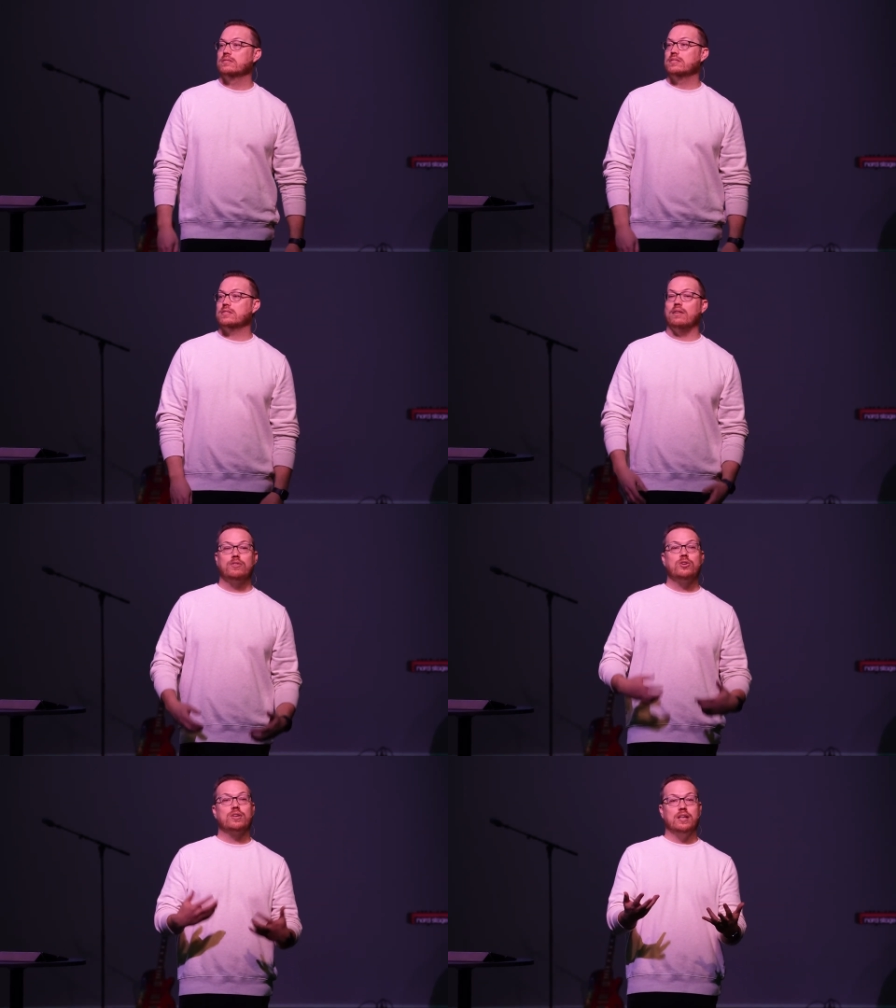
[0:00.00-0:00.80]
Discover
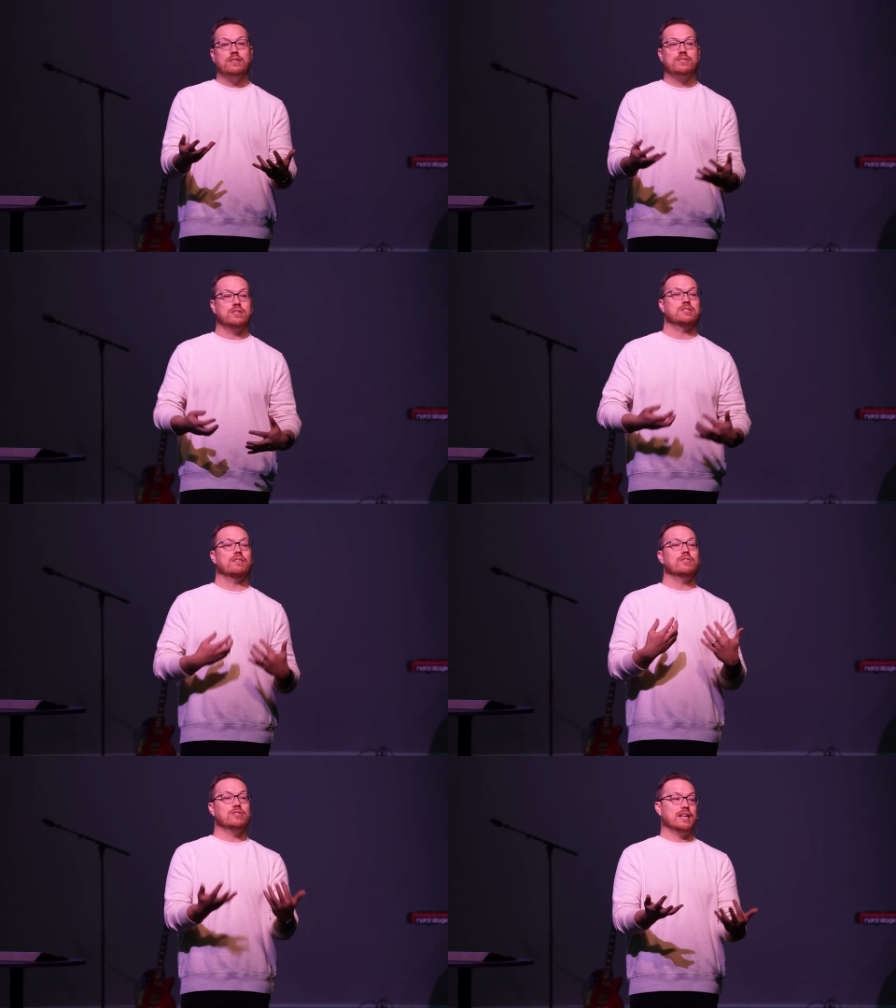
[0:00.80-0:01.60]
your gifts,
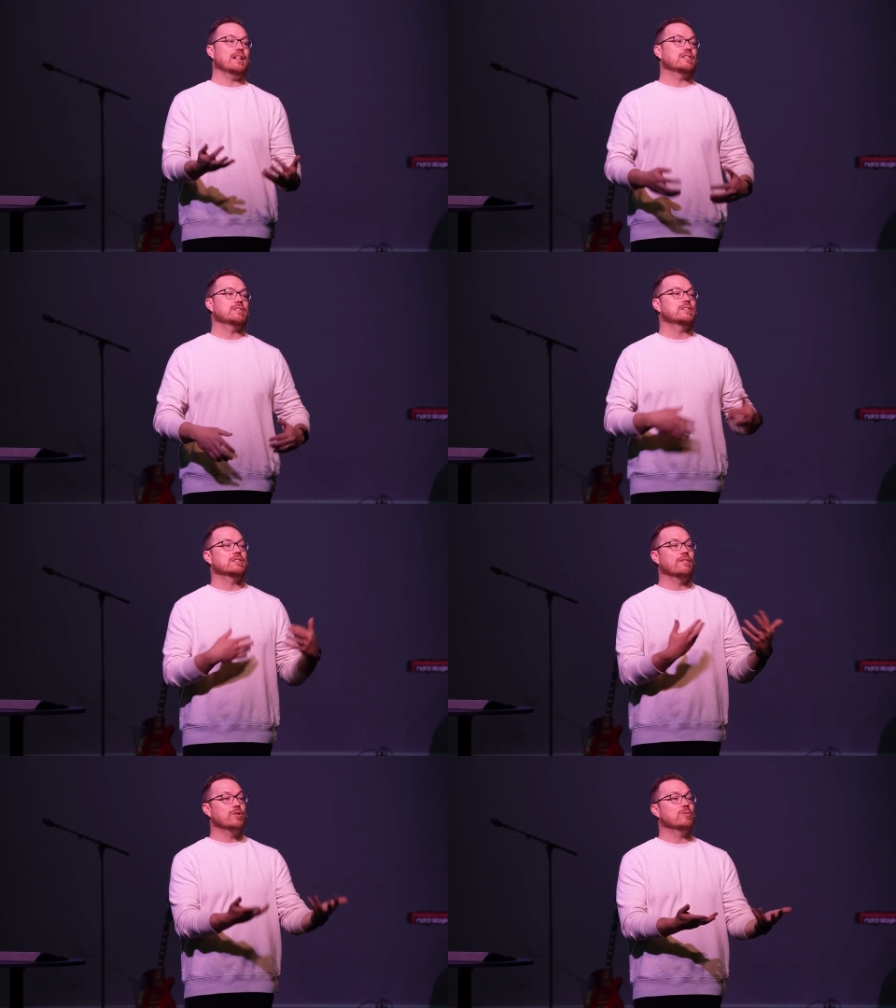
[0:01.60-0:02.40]
discover your talents,
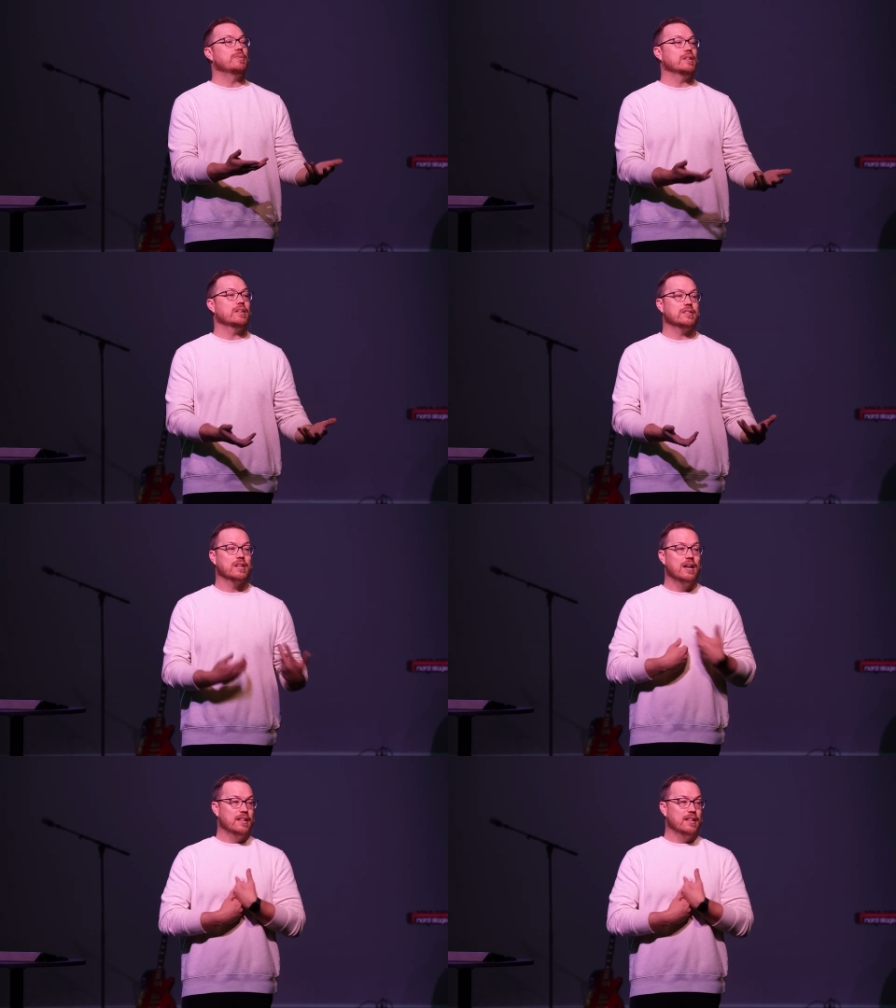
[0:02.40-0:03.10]
discover your abilities.